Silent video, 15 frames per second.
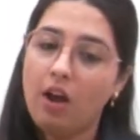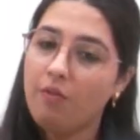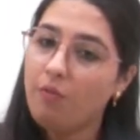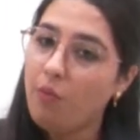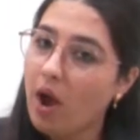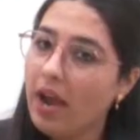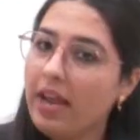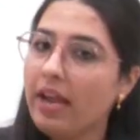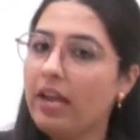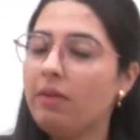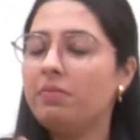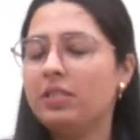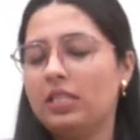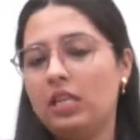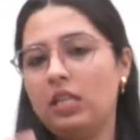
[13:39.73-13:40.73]
Why
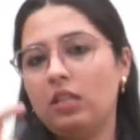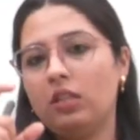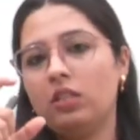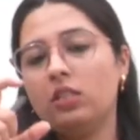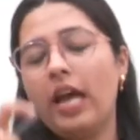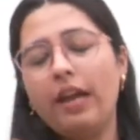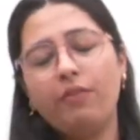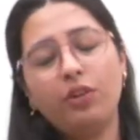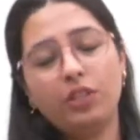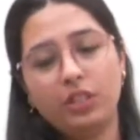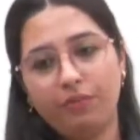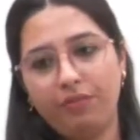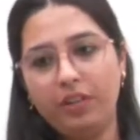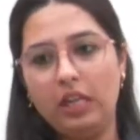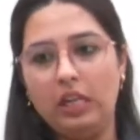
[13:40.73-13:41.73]
I am saying this
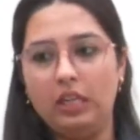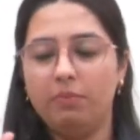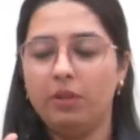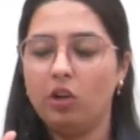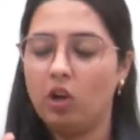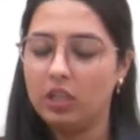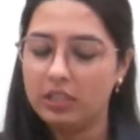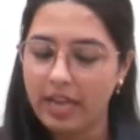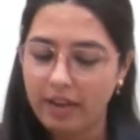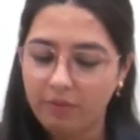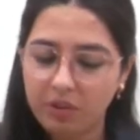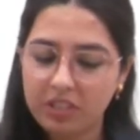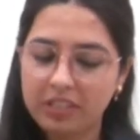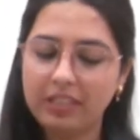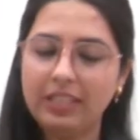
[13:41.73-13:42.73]
diversifically? Because
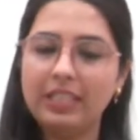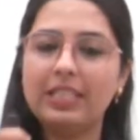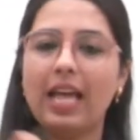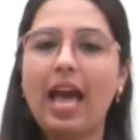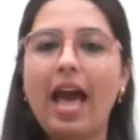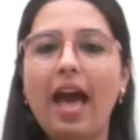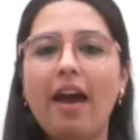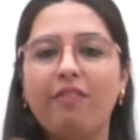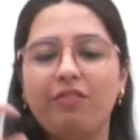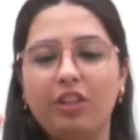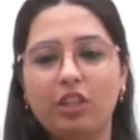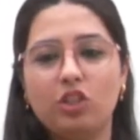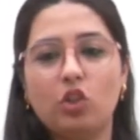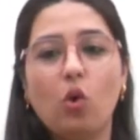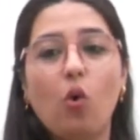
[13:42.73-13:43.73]
diversities have
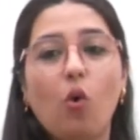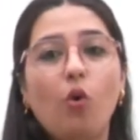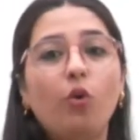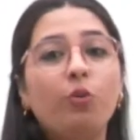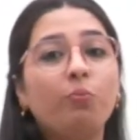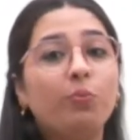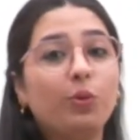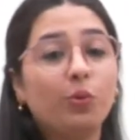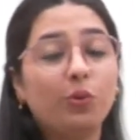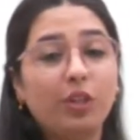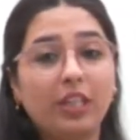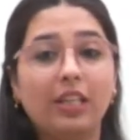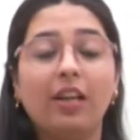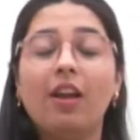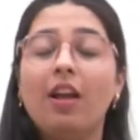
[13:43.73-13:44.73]
its own
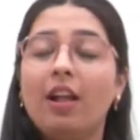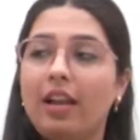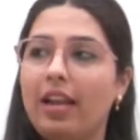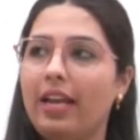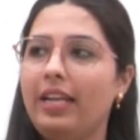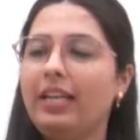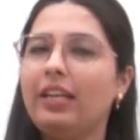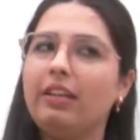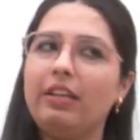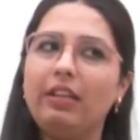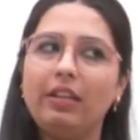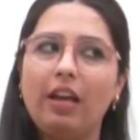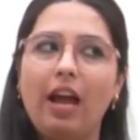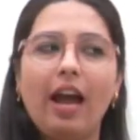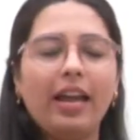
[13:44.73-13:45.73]
beauty. Like
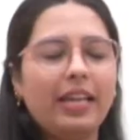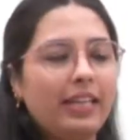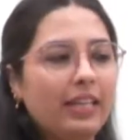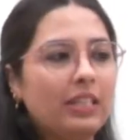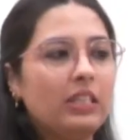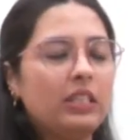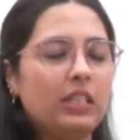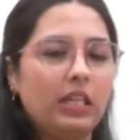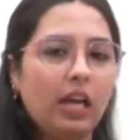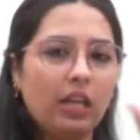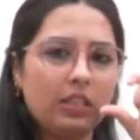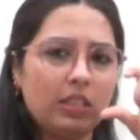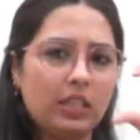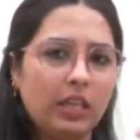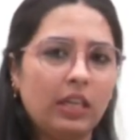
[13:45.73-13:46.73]
I can see
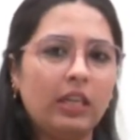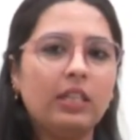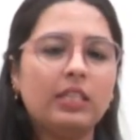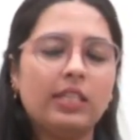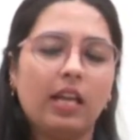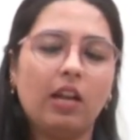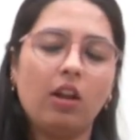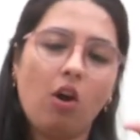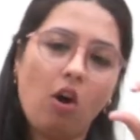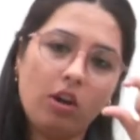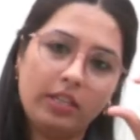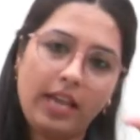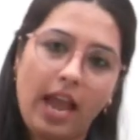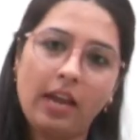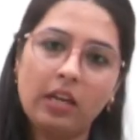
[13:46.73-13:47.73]
a single cell
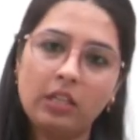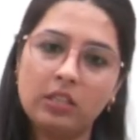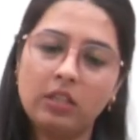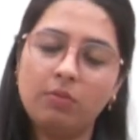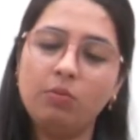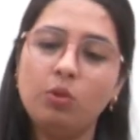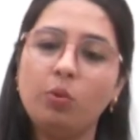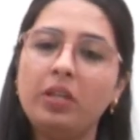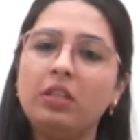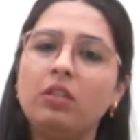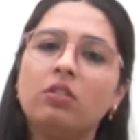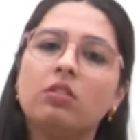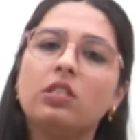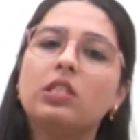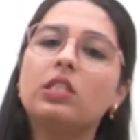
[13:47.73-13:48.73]
organism doing
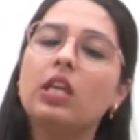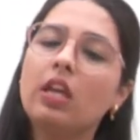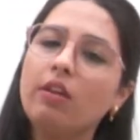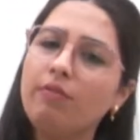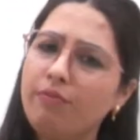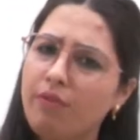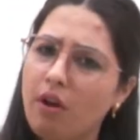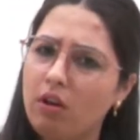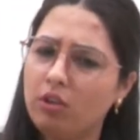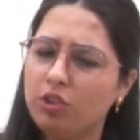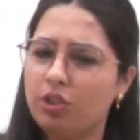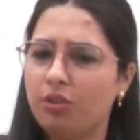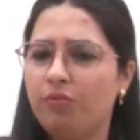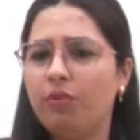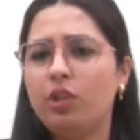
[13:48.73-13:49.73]
the same
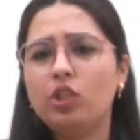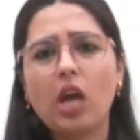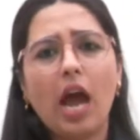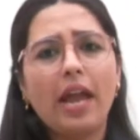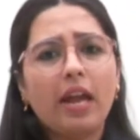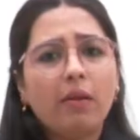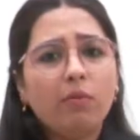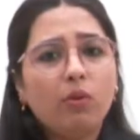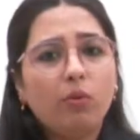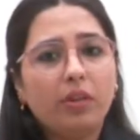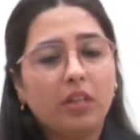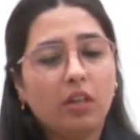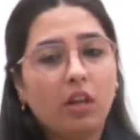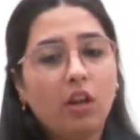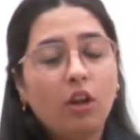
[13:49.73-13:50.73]
function which I am
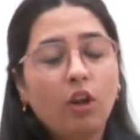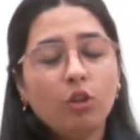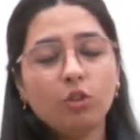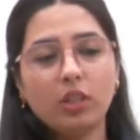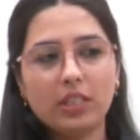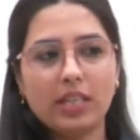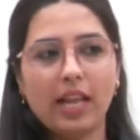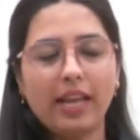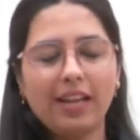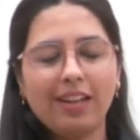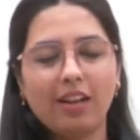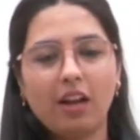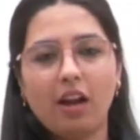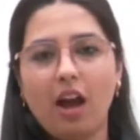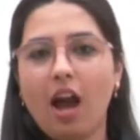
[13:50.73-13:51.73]
doing. So it's
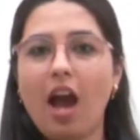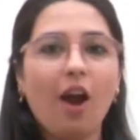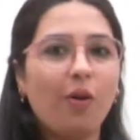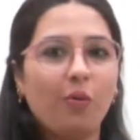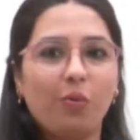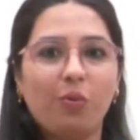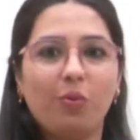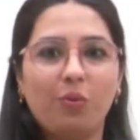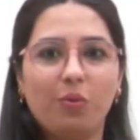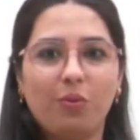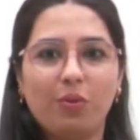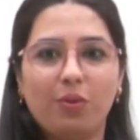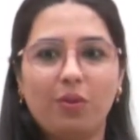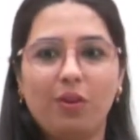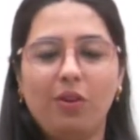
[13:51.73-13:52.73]
like, how?
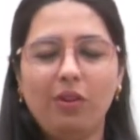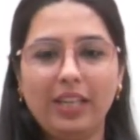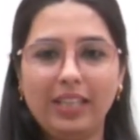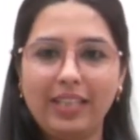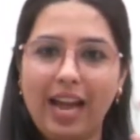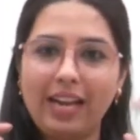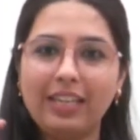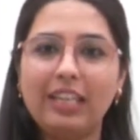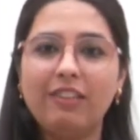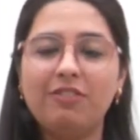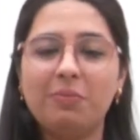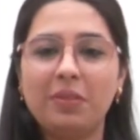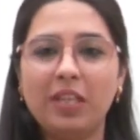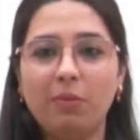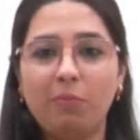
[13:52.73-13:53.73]
Okay, that
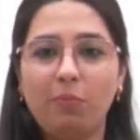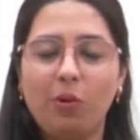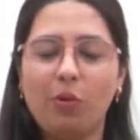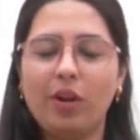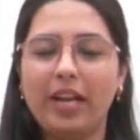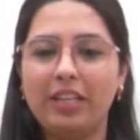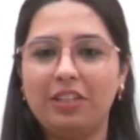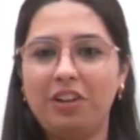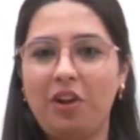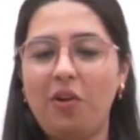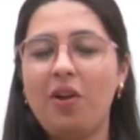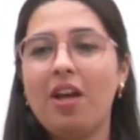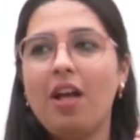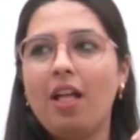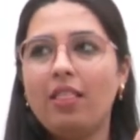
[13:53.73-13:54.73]
gives me a blow right
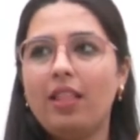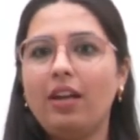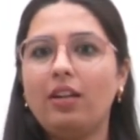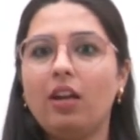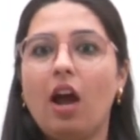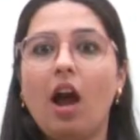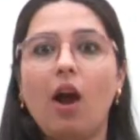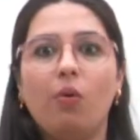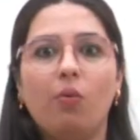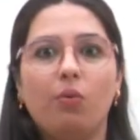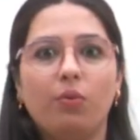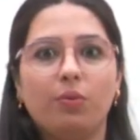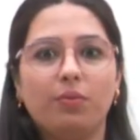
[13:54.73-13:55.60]
now, that how?